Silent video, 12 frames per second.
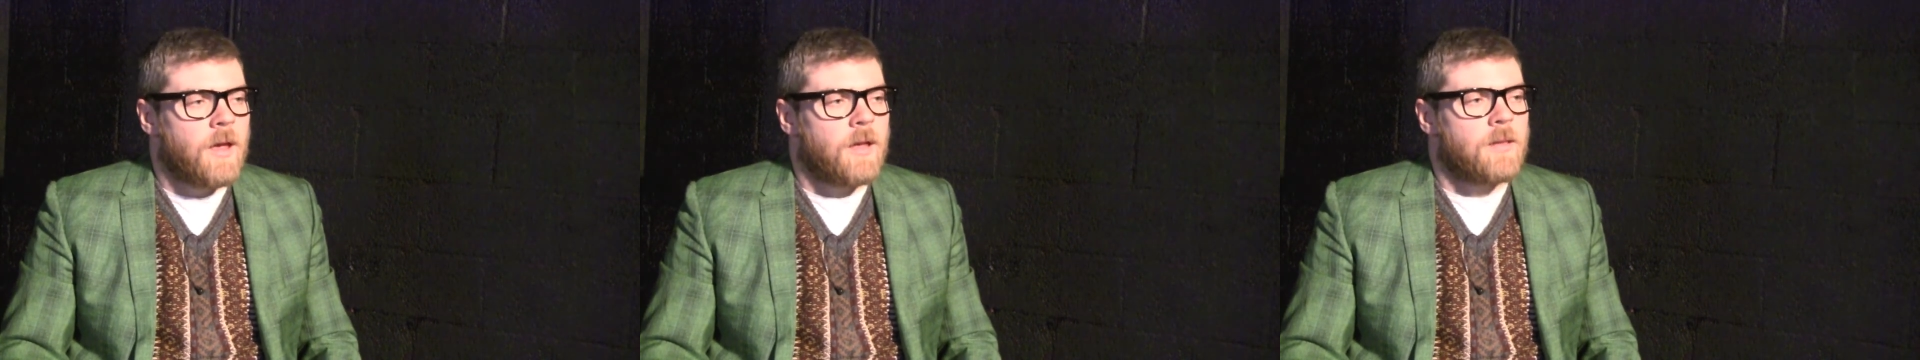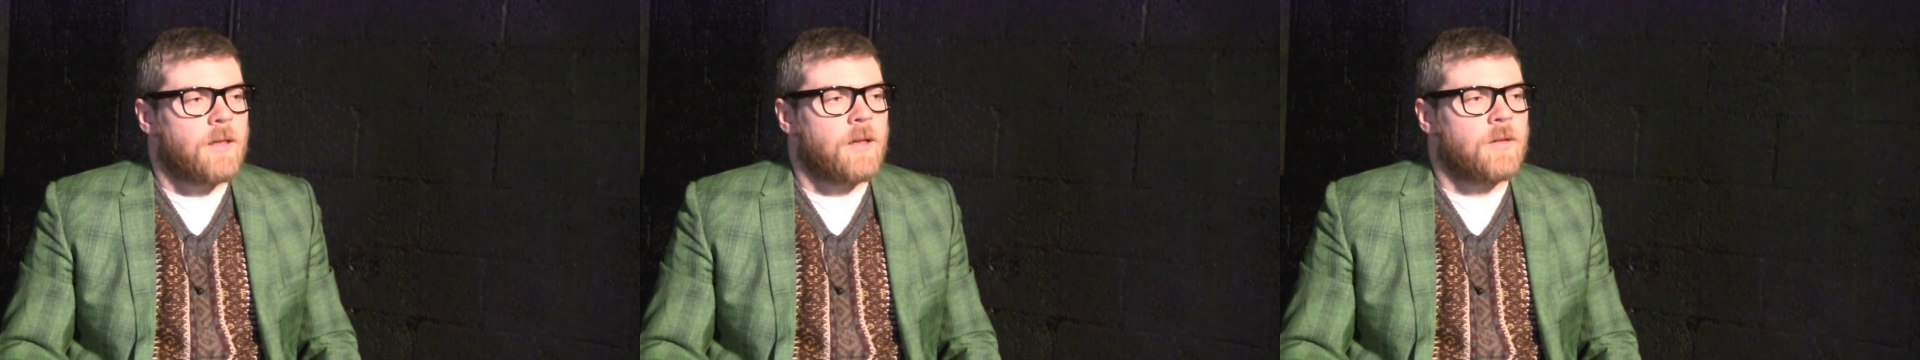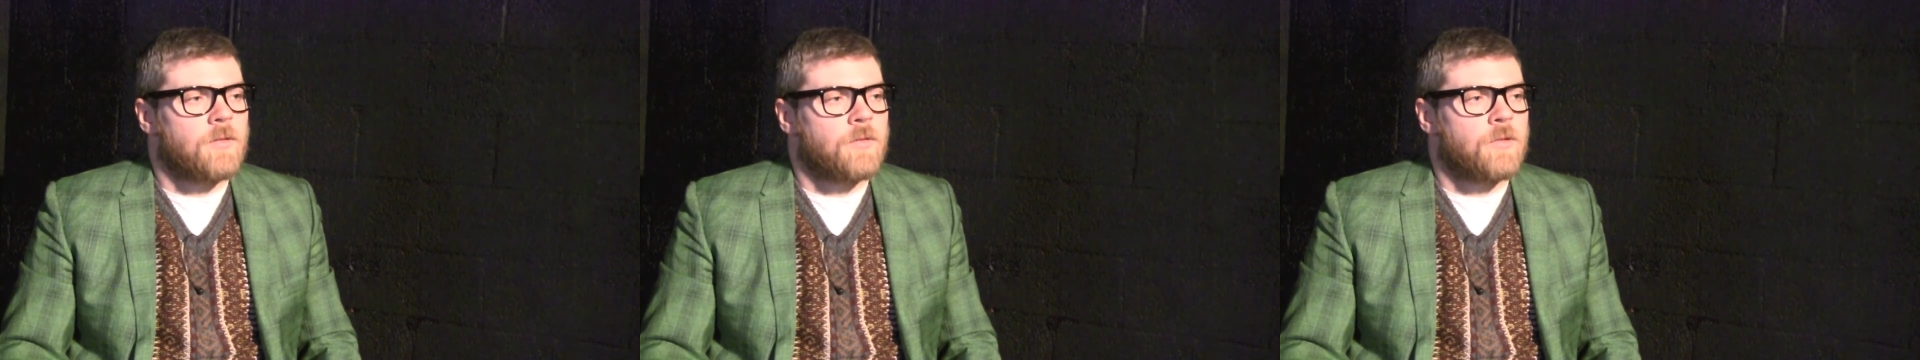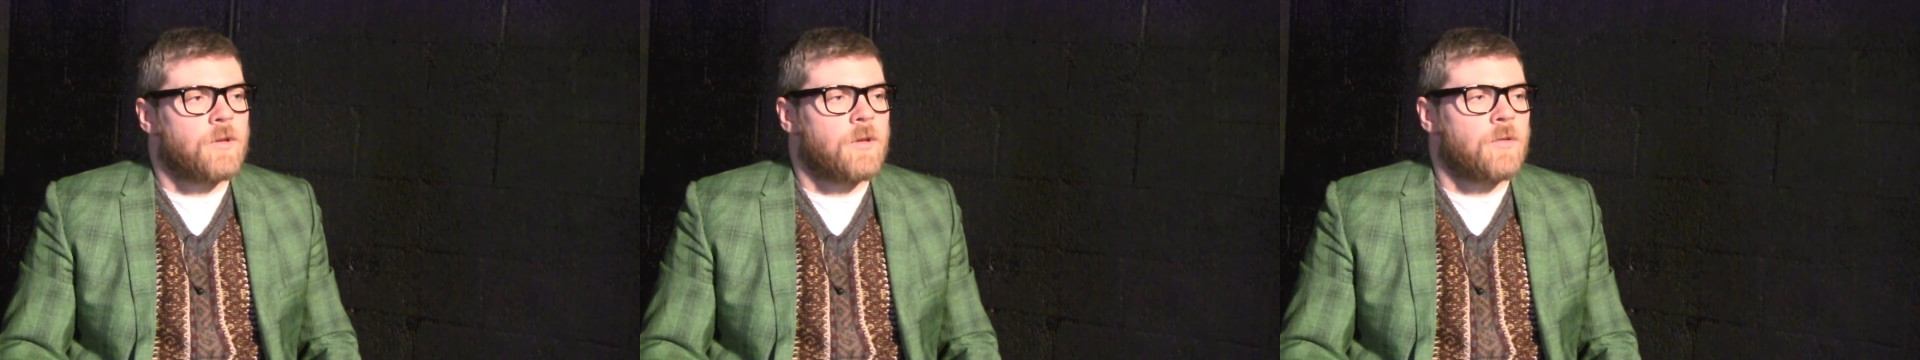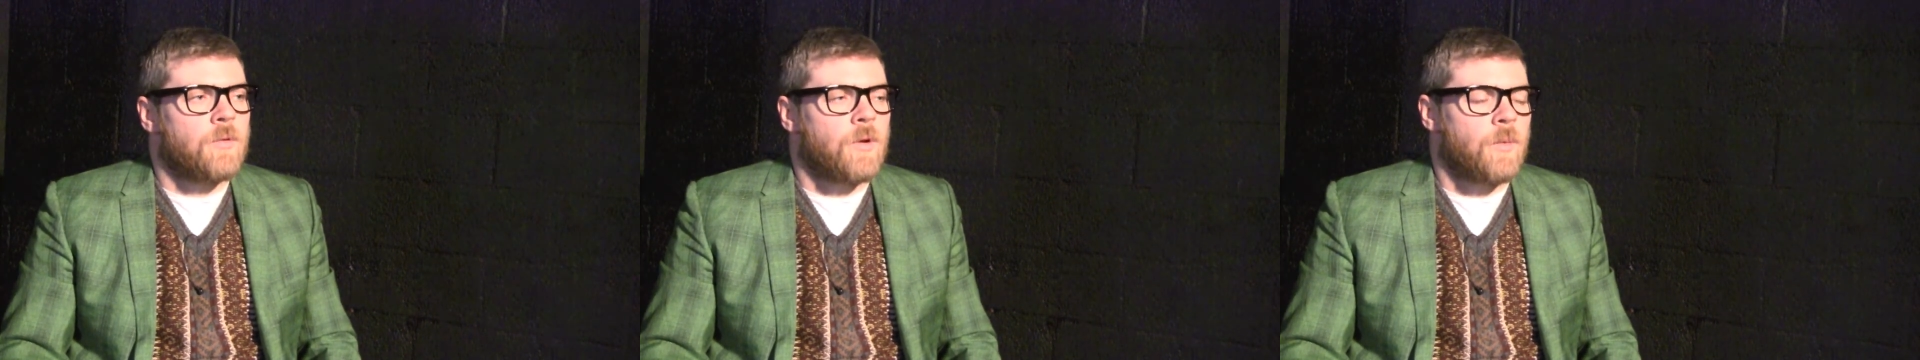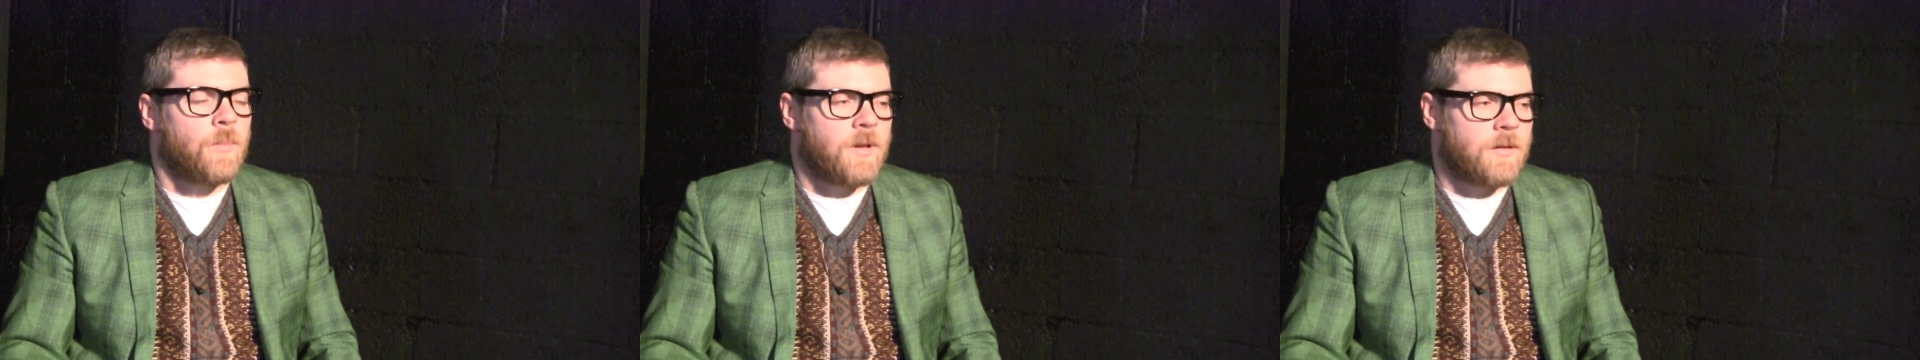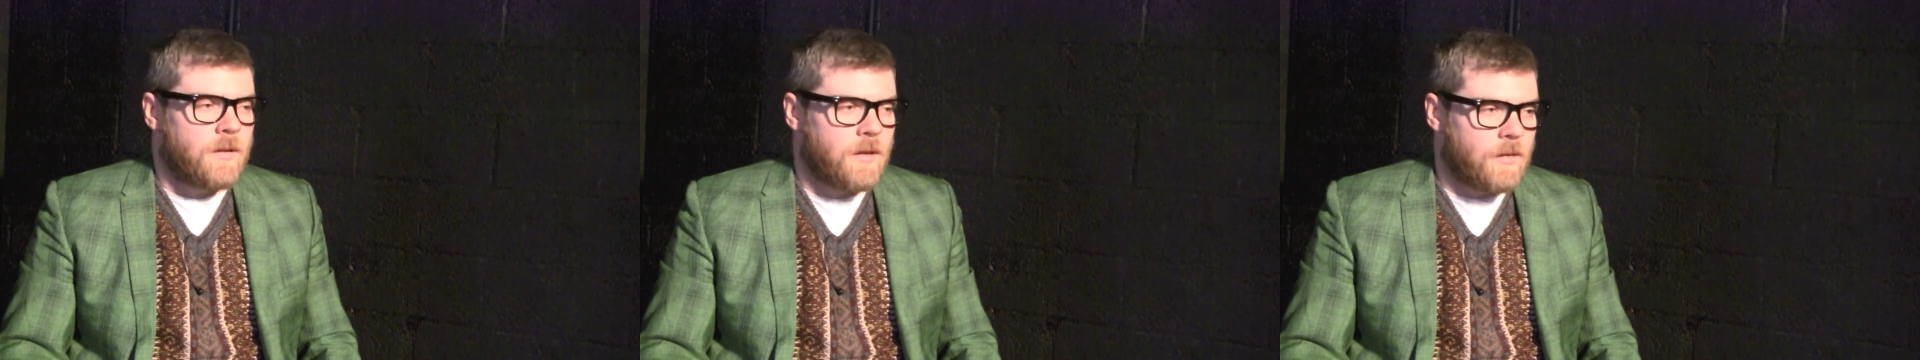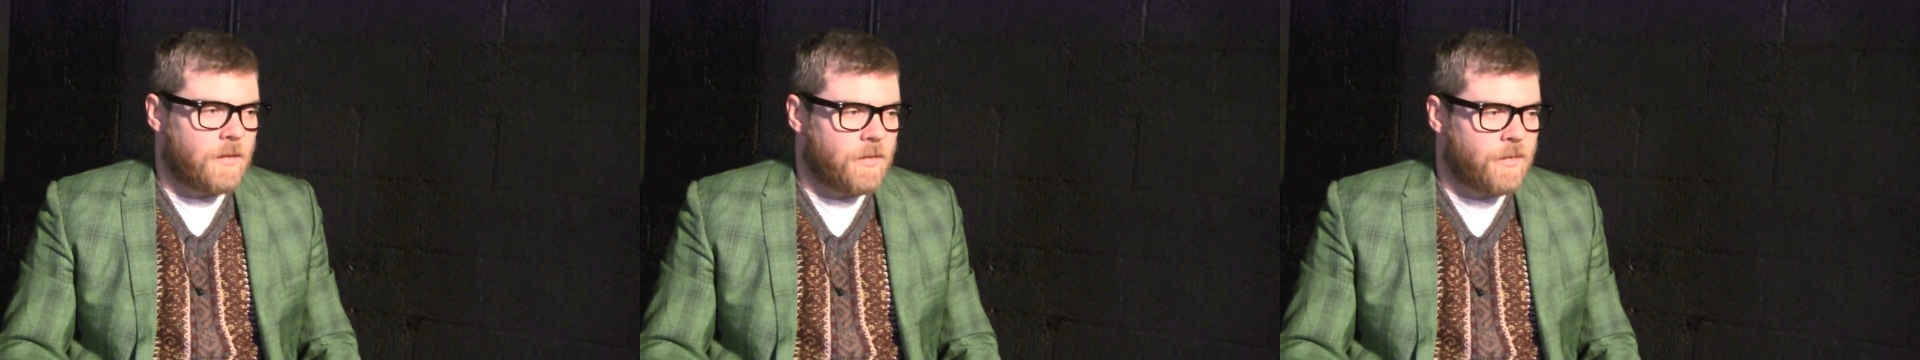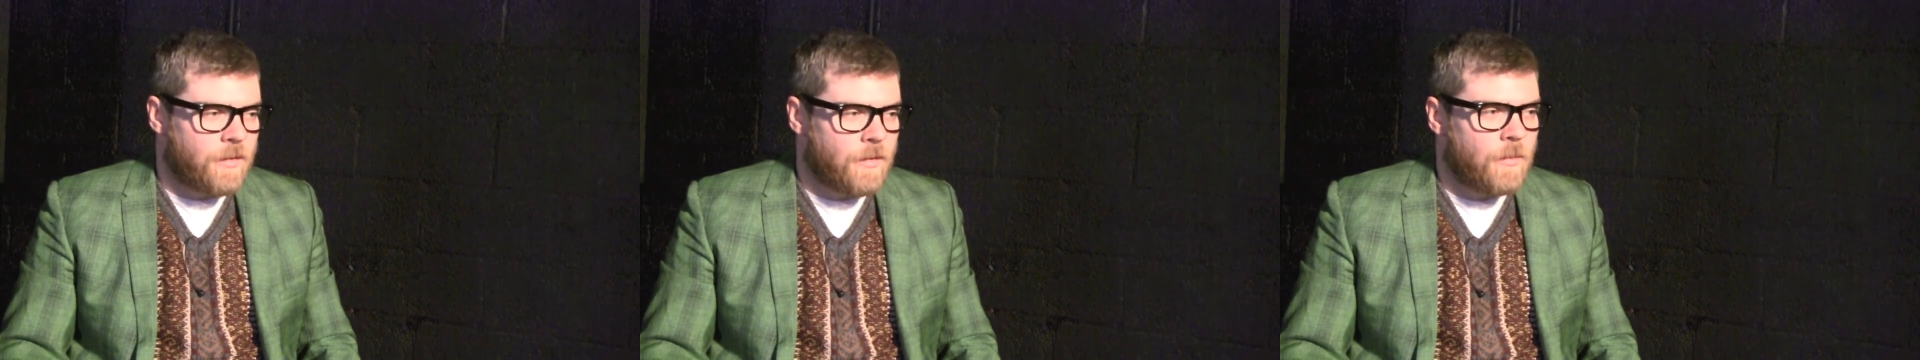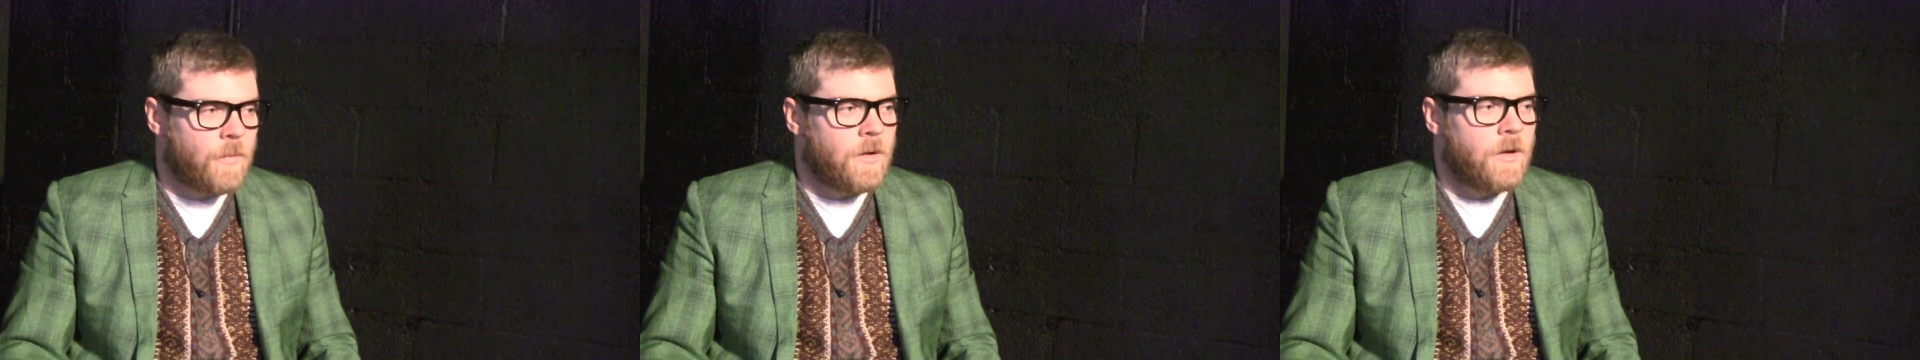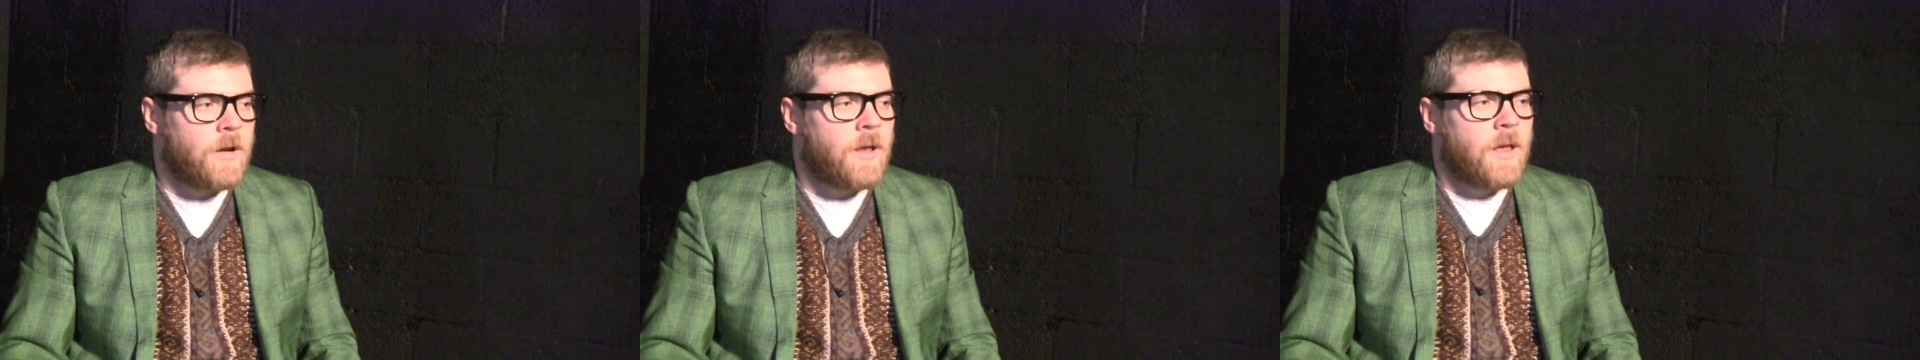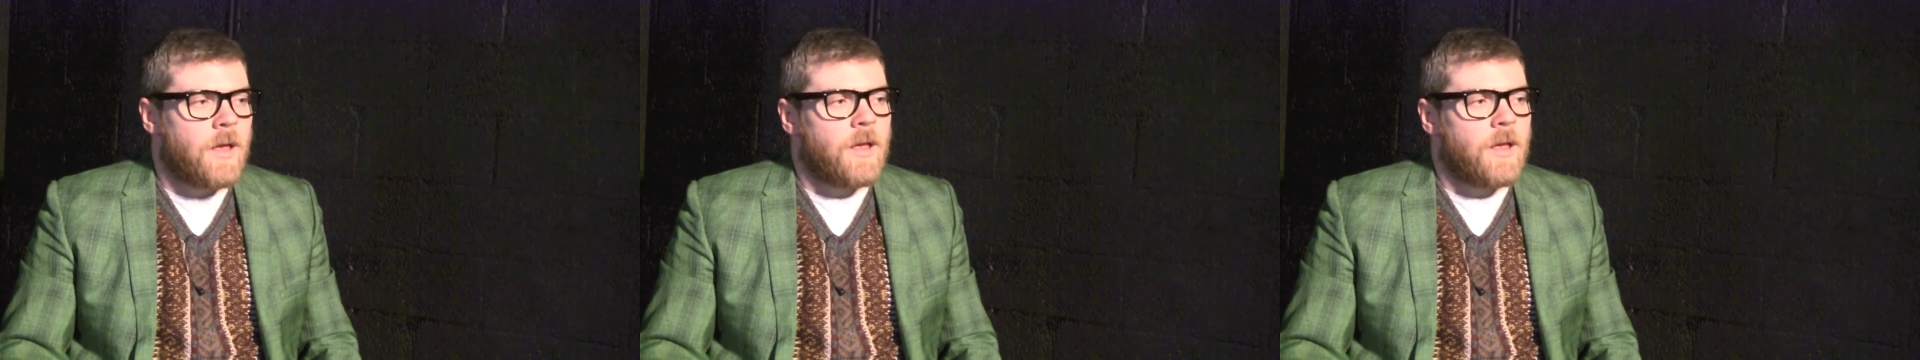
and then she drove me to get the third one,